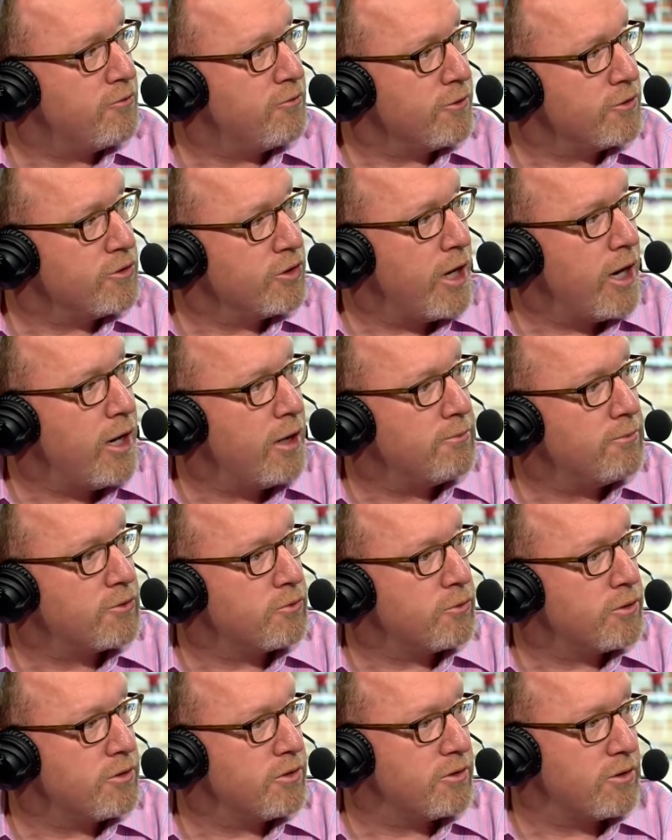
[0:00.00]
for
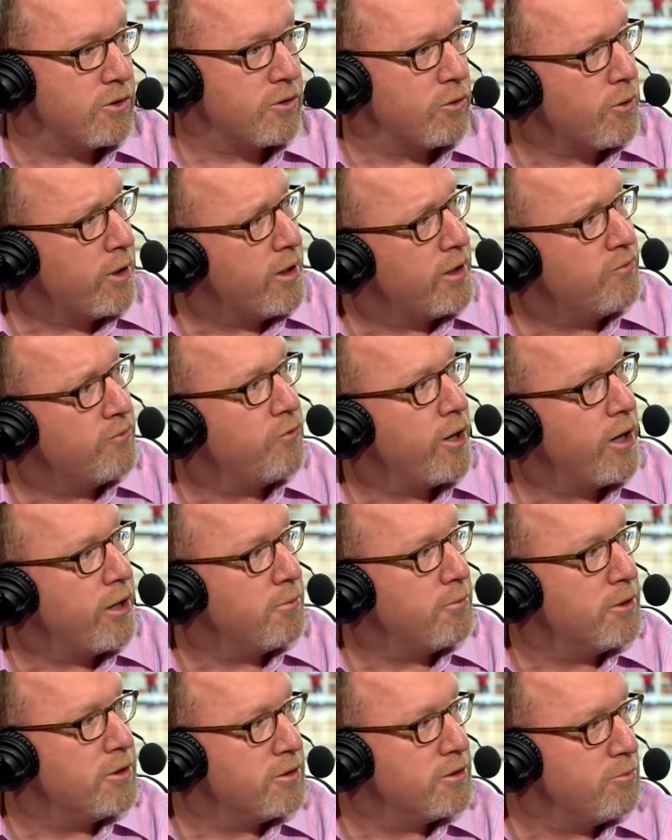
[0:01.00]
jobs, which is a great
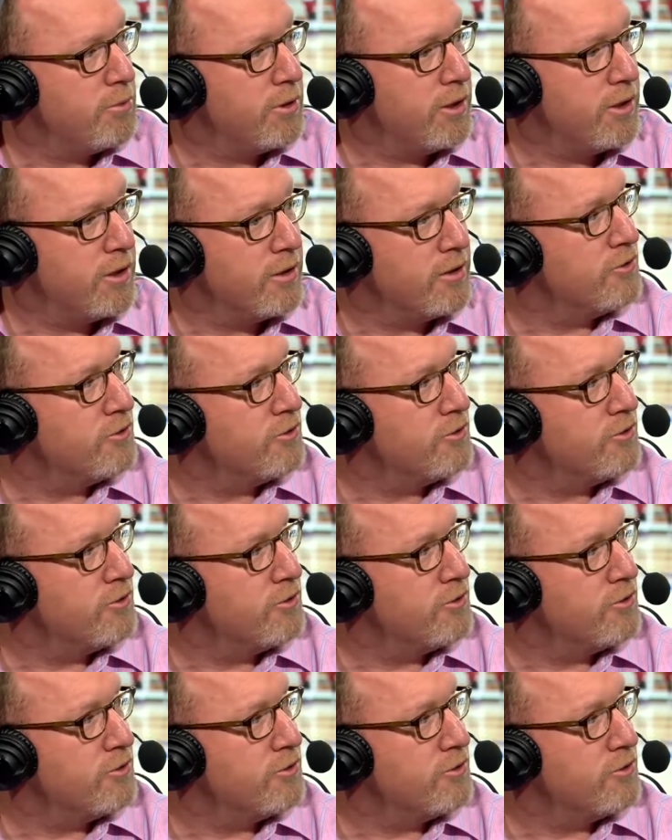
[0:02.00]
environment to be in.